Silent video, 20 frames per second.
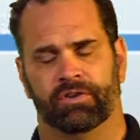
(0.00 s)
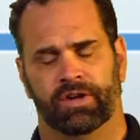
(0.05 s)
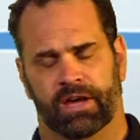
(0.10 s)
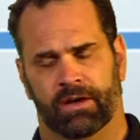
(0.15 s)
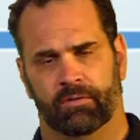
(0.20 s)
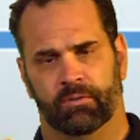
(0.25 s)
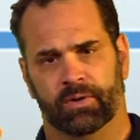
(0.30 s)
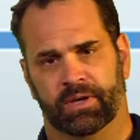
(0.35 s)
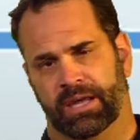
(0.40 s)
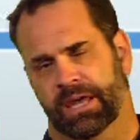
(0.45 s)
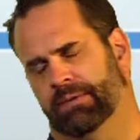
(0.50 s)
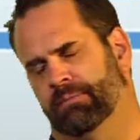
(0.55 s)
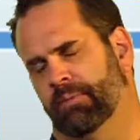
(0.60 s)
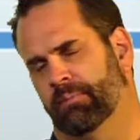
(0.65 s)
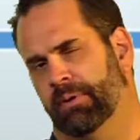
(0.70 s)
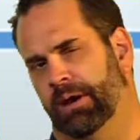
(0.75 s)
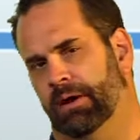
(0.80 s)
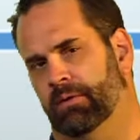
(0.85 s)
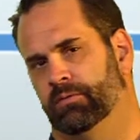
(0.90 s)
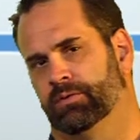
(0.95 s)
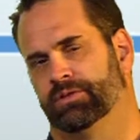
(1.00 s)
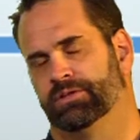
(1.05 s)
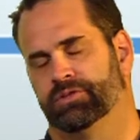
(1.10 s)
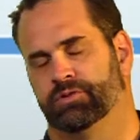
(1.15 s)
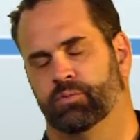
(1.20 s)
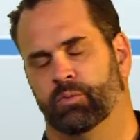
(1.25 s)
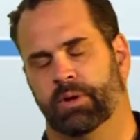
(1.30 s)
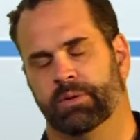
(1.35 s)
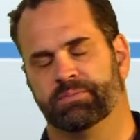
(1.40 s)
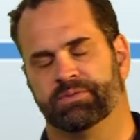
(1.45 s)
how we came about with this
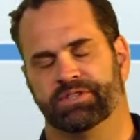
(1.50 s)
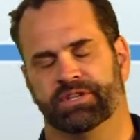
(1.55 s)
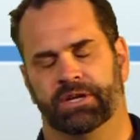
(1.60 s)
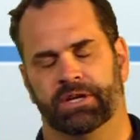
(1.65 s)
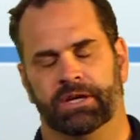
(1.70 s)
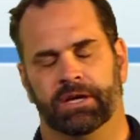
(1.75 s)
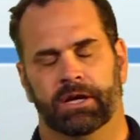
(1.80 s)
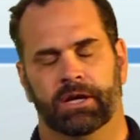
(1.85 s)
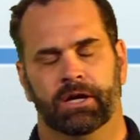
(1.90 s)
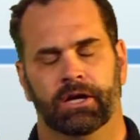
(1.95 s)
website.